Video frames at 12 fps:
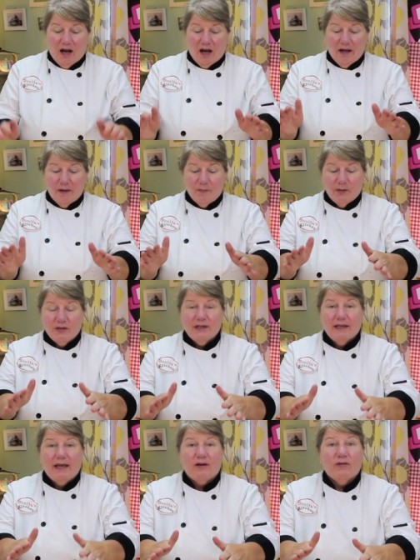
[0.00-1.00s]
I put
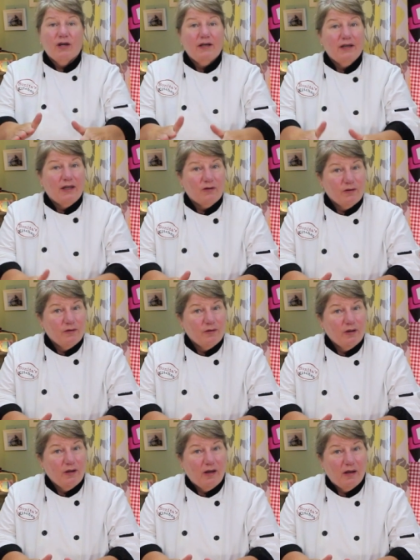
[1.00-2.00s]
together another
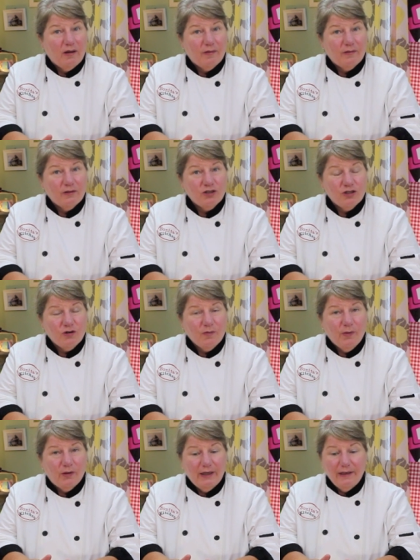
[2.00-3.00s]
uh, ginger
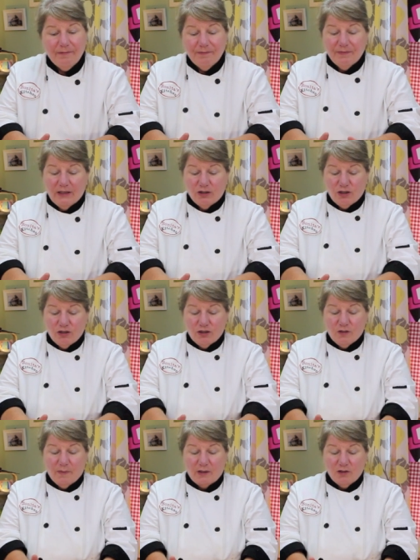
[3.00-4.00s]
pudding, ginger
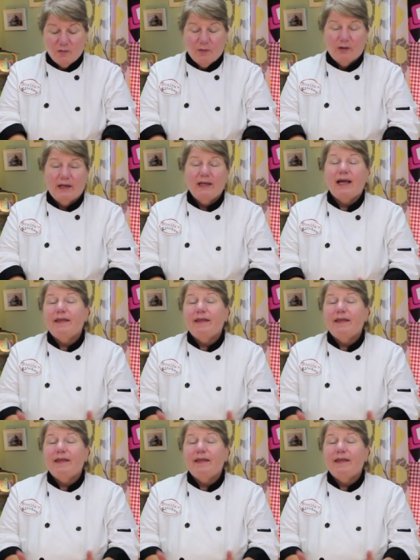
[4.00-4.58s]
sponge pudding.